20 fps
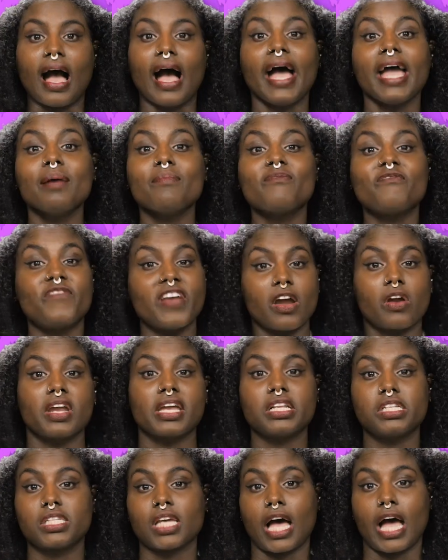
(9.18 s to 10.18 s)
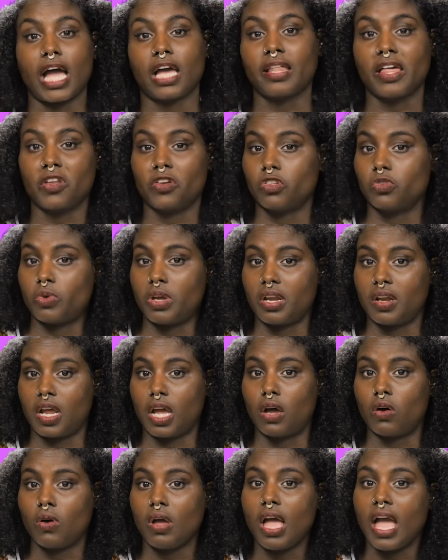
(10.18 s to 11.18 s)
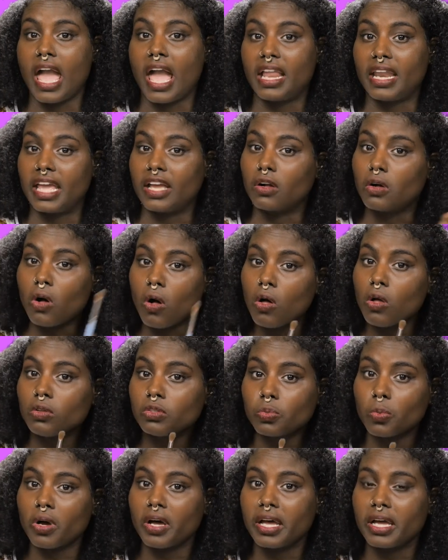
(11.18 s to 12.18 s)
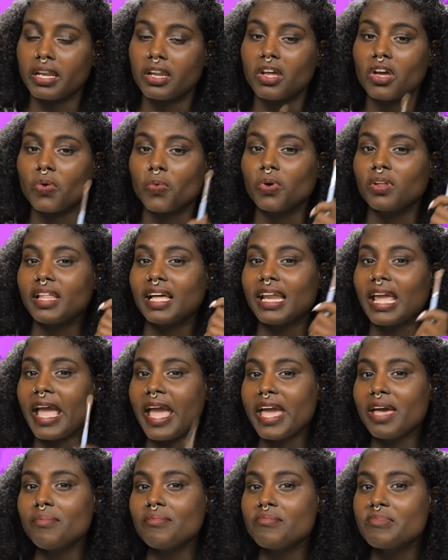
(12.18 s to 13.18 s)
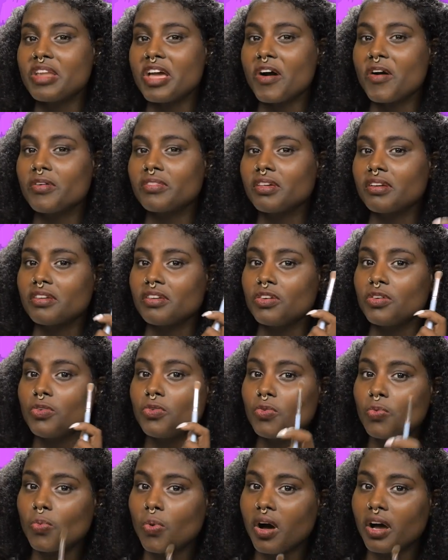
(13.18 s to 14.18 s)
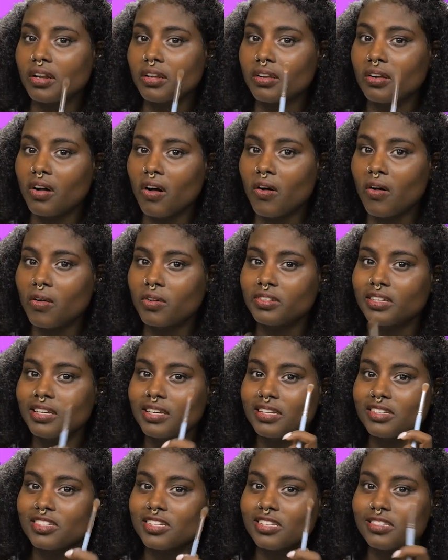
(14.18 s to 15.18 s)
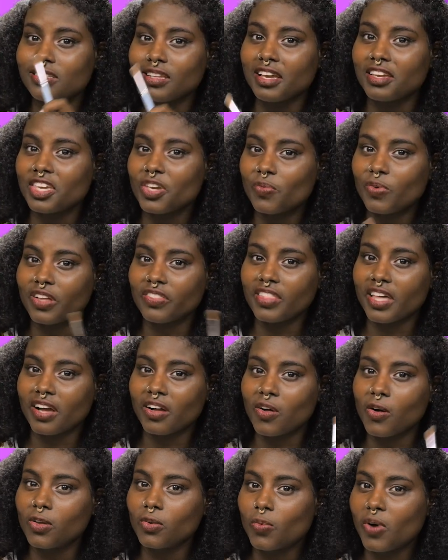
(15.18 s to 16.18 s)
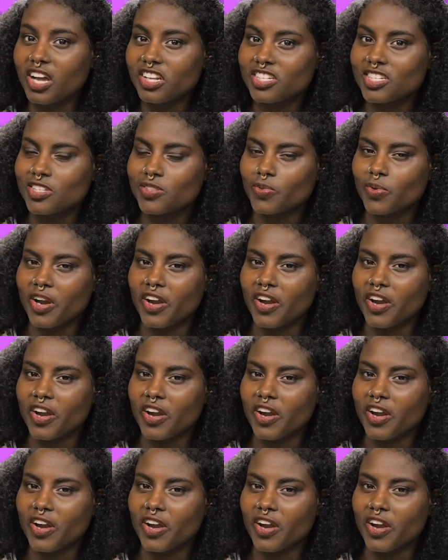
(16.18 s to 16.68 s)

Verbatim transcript: I am very into highlighters right now, and a gold one will let him know that you want gold just like you want that gold watch he's